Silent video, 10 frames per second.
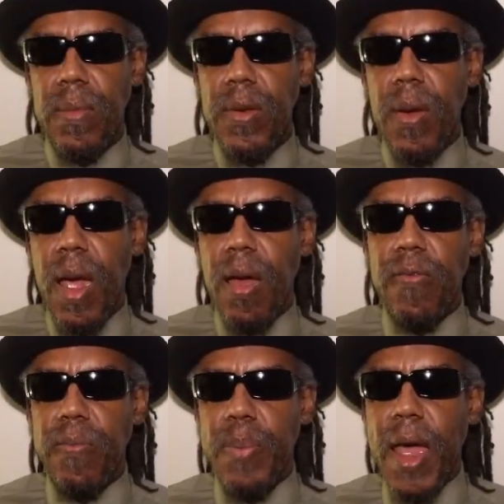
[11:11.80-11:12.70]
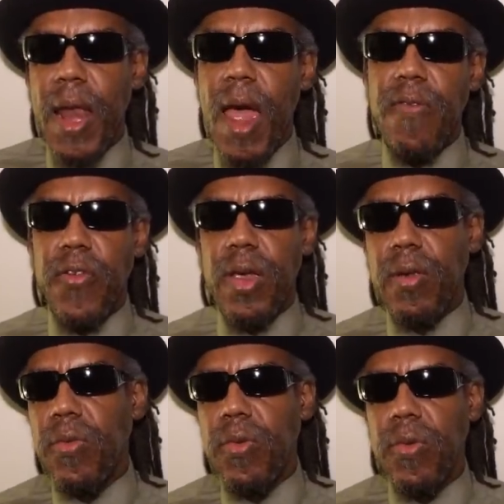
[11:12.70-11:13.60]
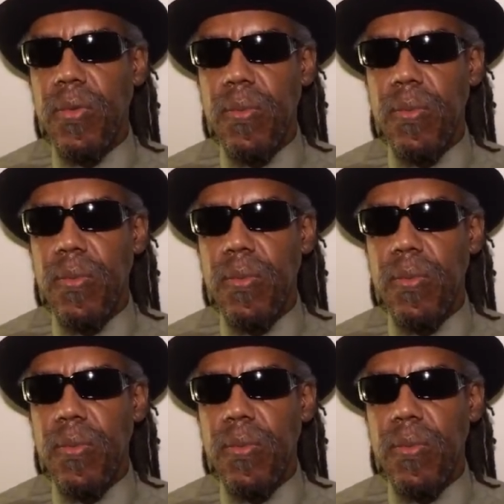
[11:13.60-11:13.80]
you have Pan Africans.